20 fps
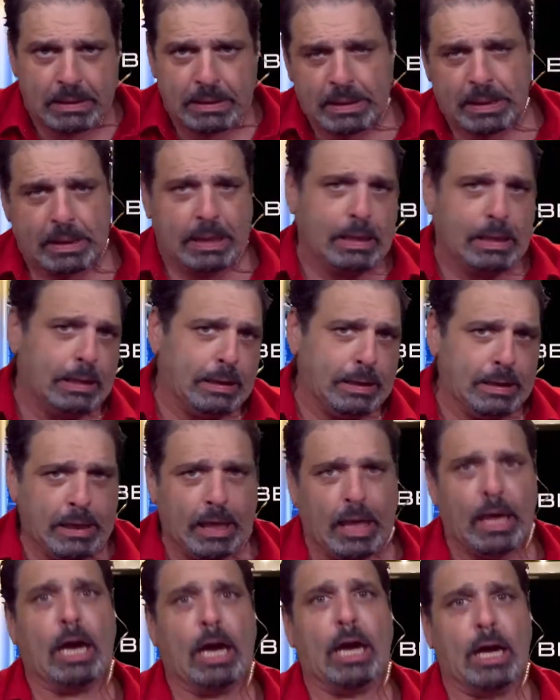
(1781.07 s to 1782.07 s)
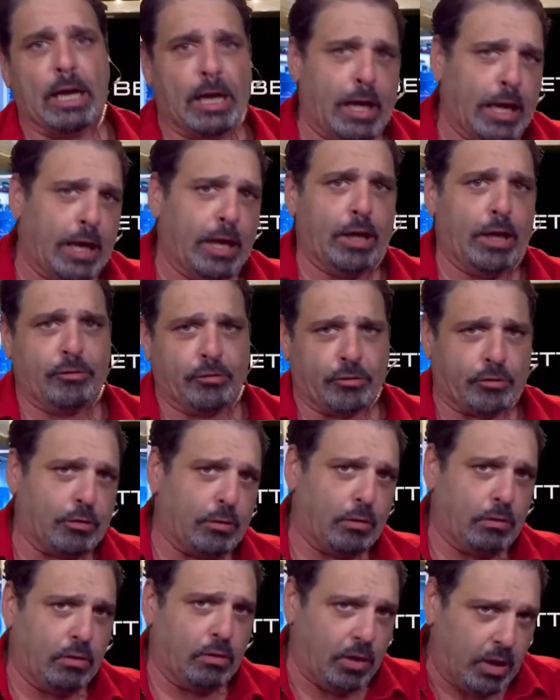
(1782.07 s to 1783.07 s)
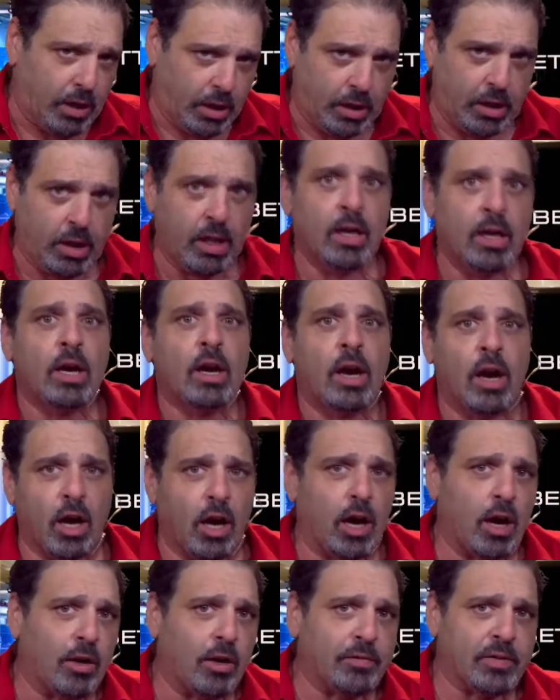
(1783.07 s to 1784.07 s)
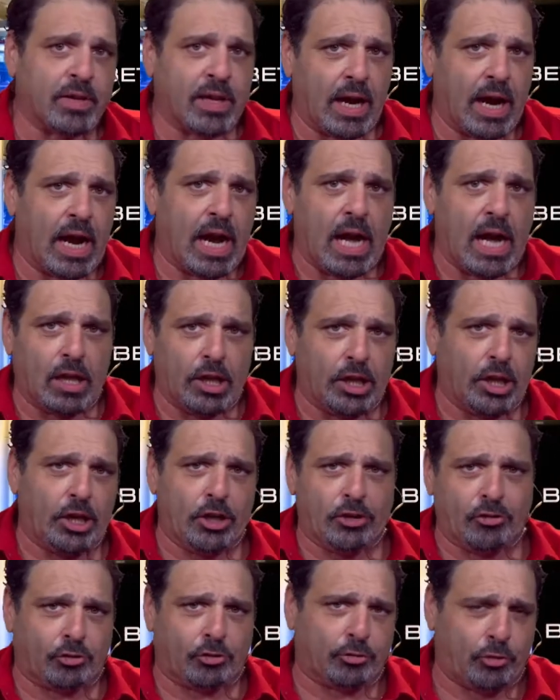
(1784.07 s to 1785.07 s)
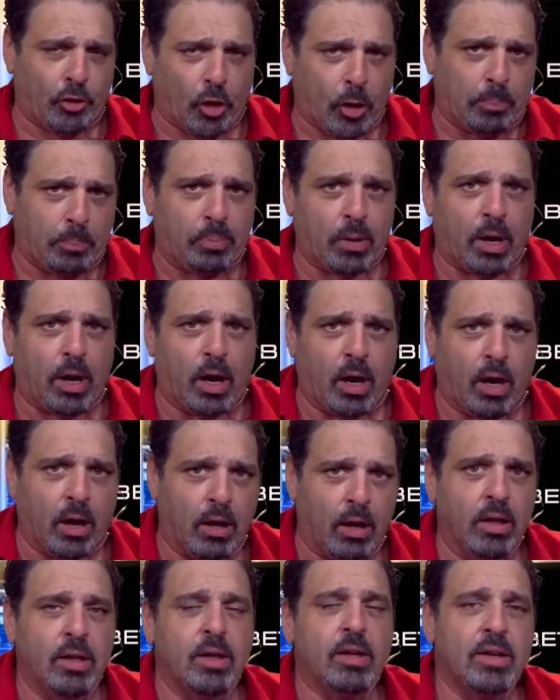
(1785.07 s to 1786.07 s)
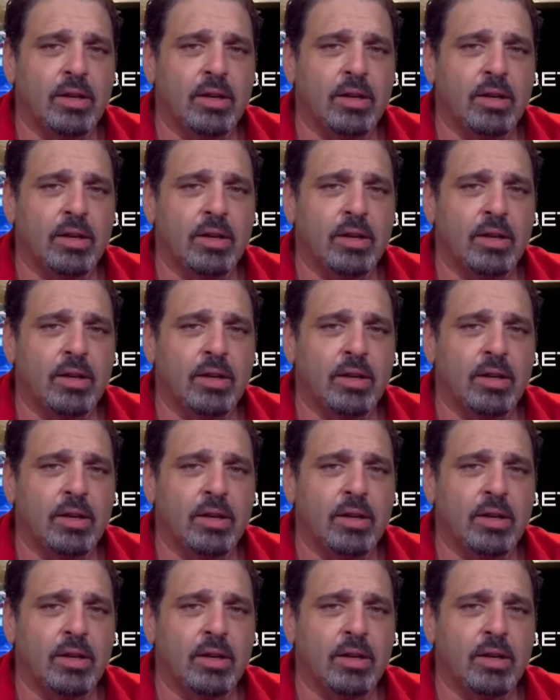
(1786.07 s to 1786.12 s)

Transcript: in the history of college football.